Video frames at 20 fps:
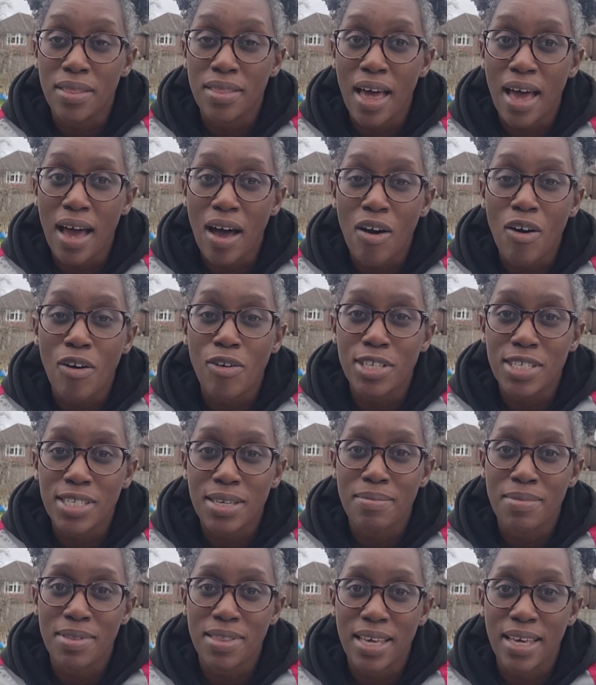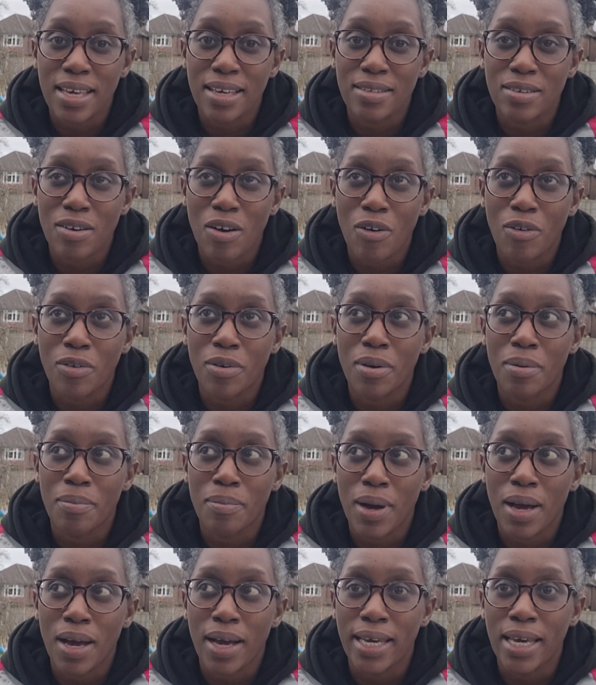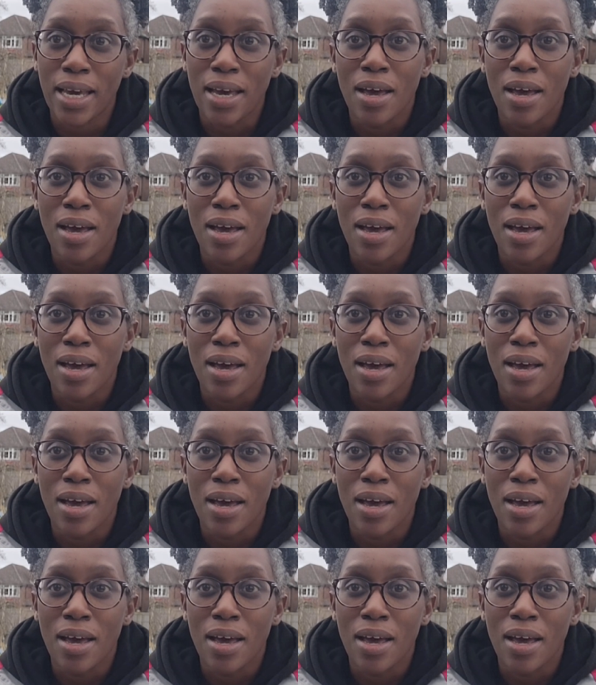there are some things on my